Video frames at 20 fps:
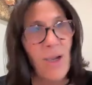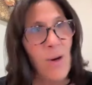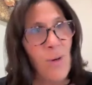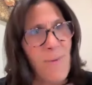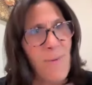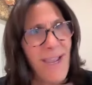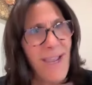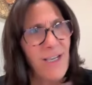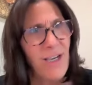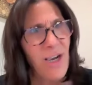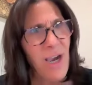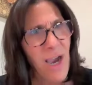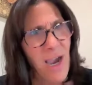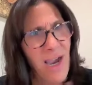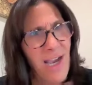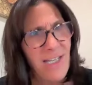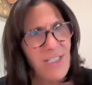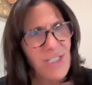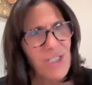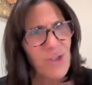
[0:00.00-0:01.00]
Oh my
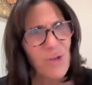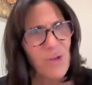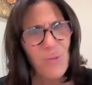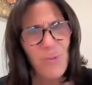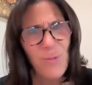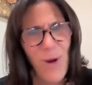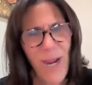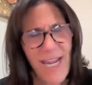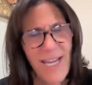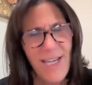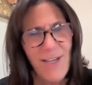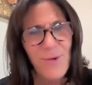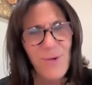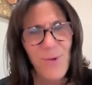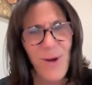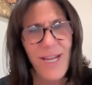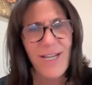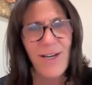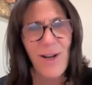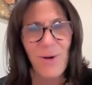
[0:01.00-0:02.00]
gosh, great,
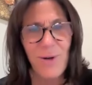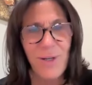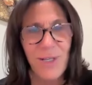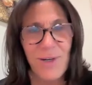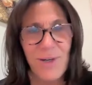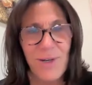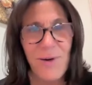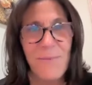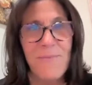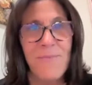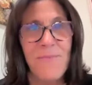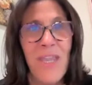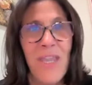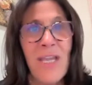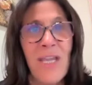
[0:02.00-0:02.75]
great article.